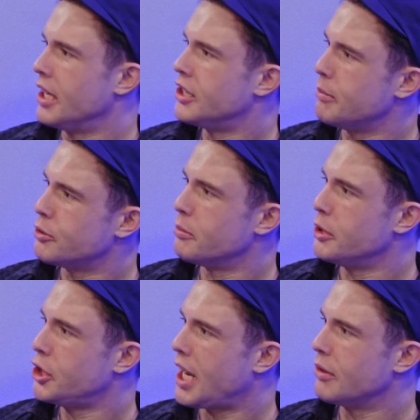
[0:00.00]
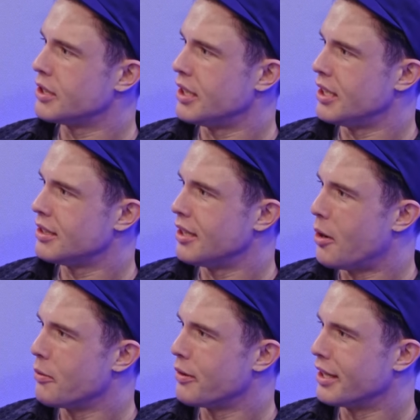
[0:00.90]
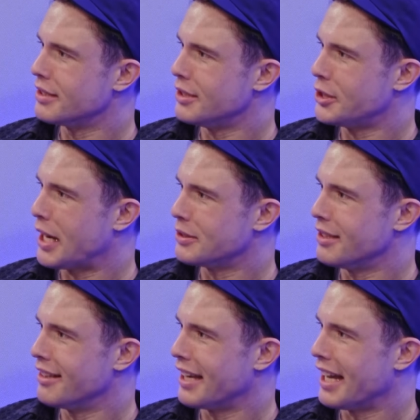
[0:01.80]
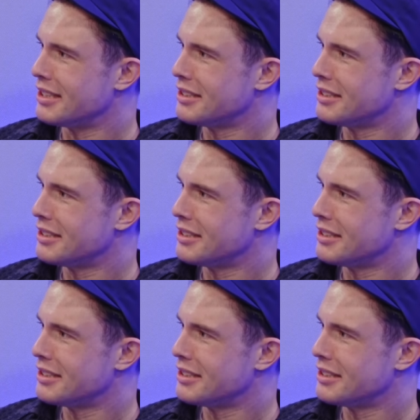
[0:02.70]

James normally shouts this. The whole thing is he shouts it at the guest.